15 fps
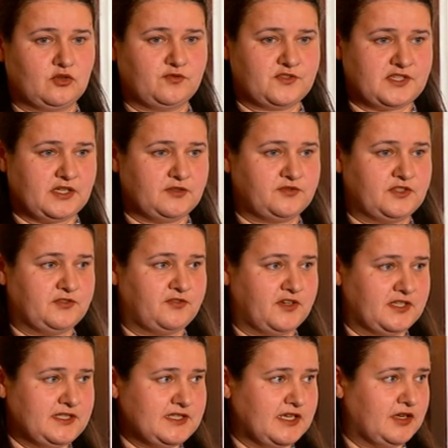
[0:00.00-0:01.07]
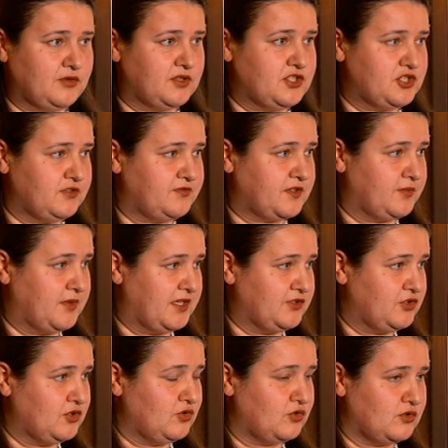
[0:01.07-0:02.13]
of self defense, our chief
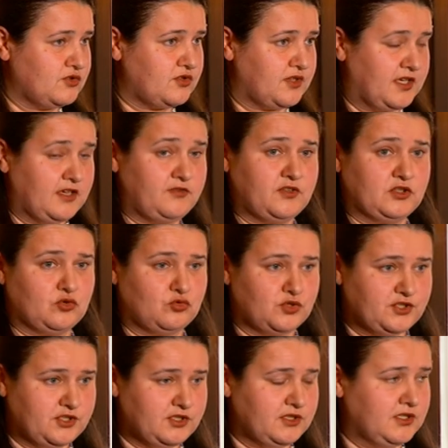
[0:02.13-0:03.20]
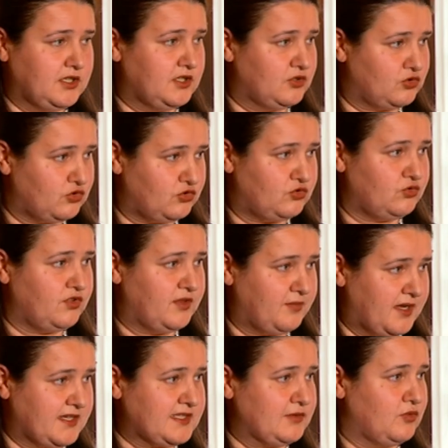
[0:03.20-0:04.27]
commander also gave an order to do
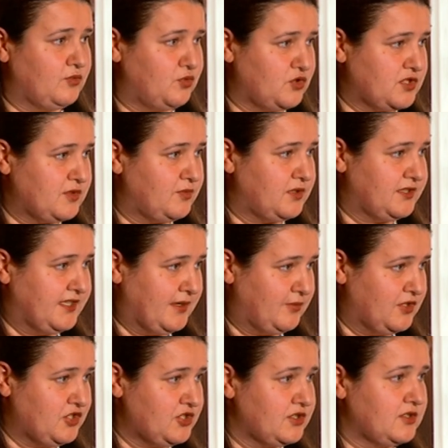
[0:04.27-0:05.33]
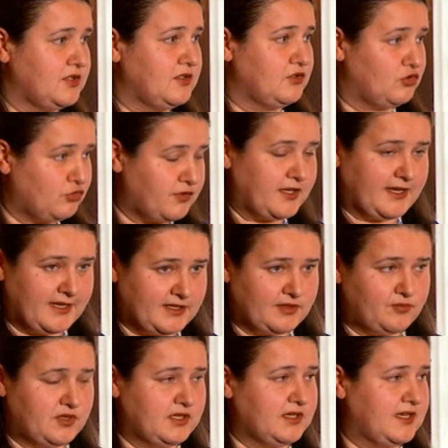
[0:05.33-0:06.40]
the maximum possible damage to the
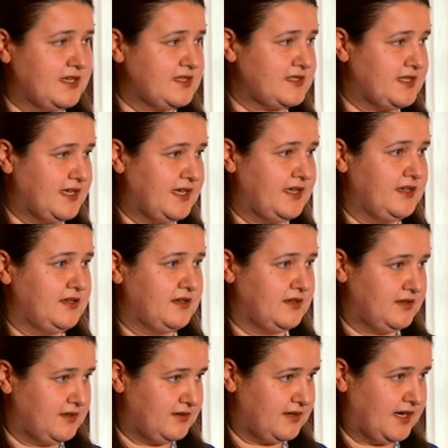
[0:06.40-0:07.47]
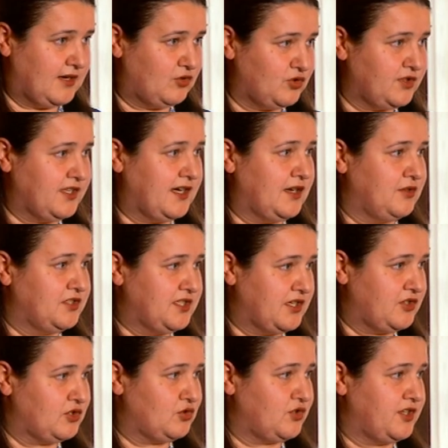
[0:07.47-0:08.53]
enemy as they uh, on the, our
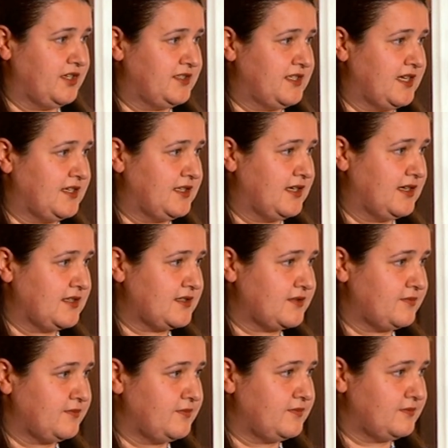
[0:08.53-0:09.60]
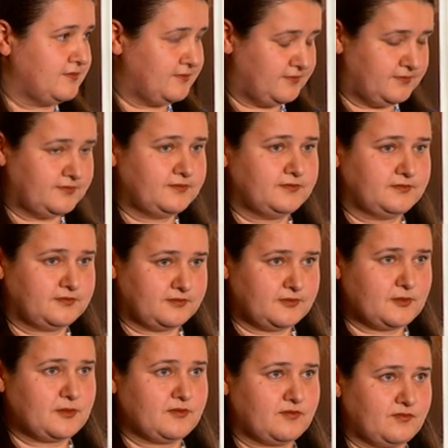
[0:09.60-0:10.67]
territory attacking us. Ambassador, can you
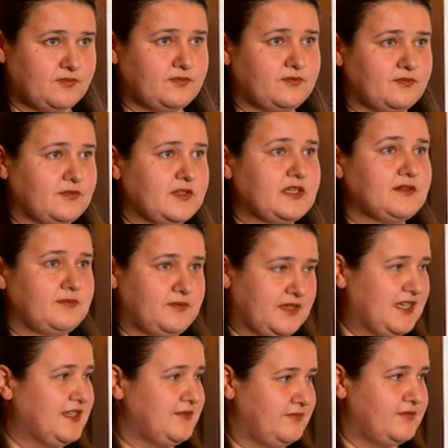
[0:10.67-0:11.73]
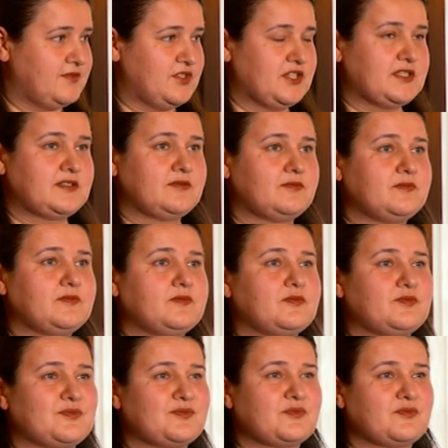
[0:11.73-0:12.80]
respond, Ambassador, you respond to the administration? Are
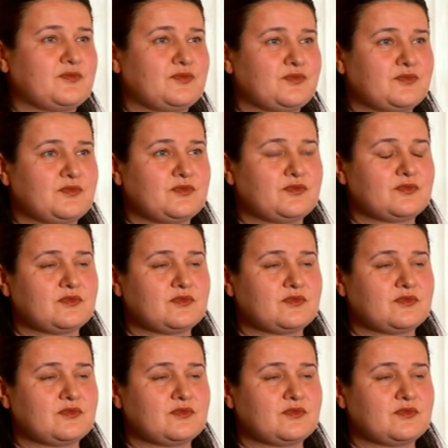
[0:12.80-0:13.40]
you, uh,